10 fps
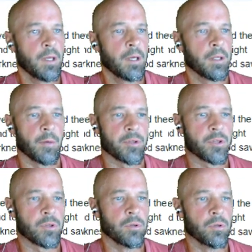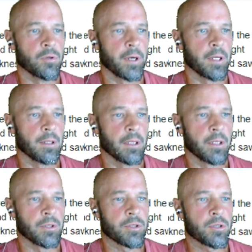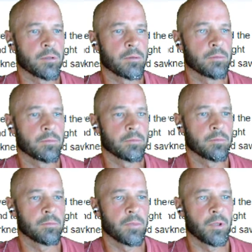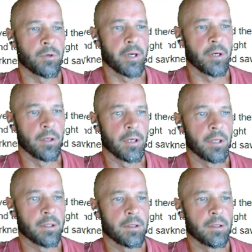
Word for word: There were two great lights the greater light